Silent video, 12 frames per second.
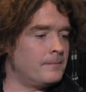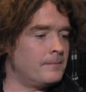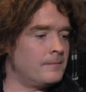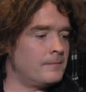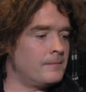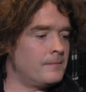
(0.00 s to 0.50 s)

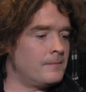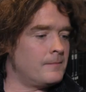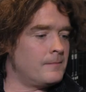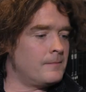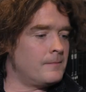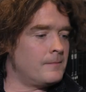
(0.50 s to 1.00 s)

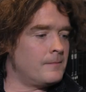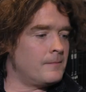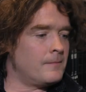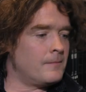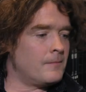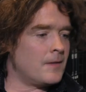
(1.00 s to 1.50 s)

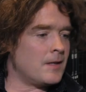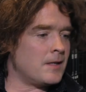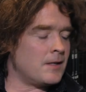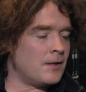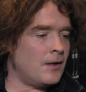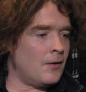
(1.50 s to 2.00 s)

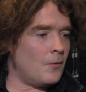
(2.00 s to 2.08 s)
Nothing is said.